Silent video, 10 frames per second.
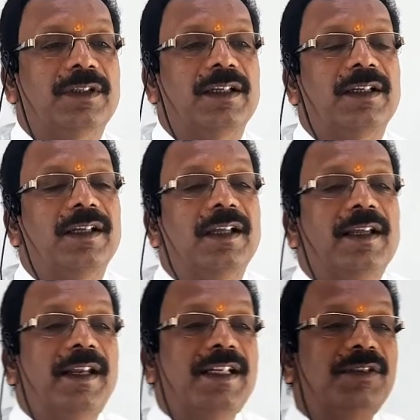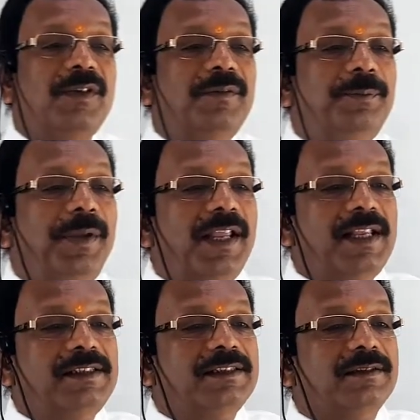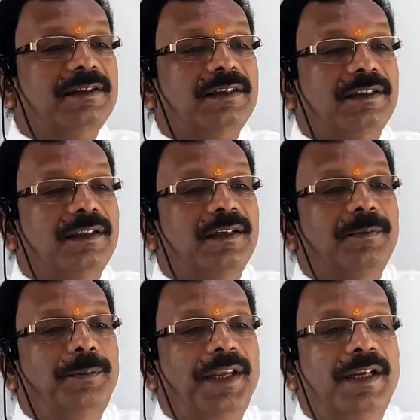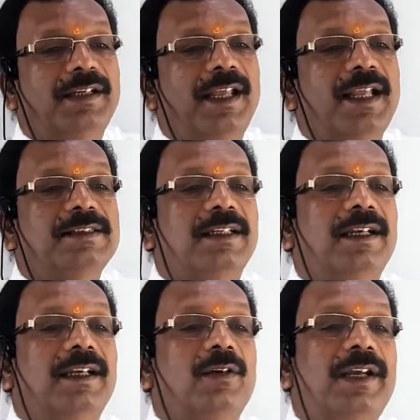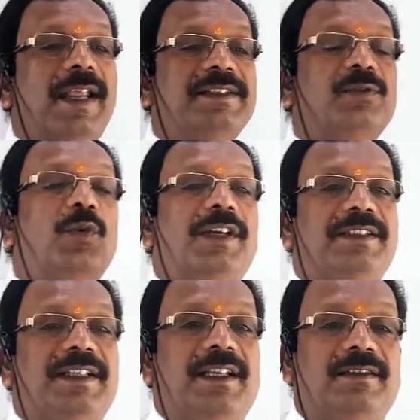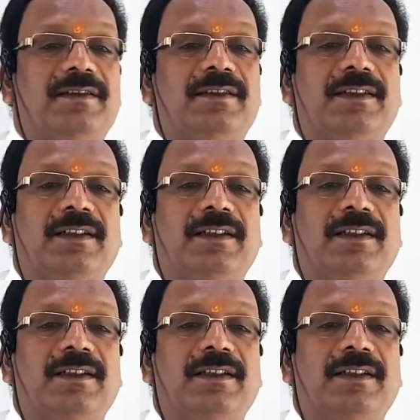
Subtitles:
Okay. Next one, FET has less voltage gain.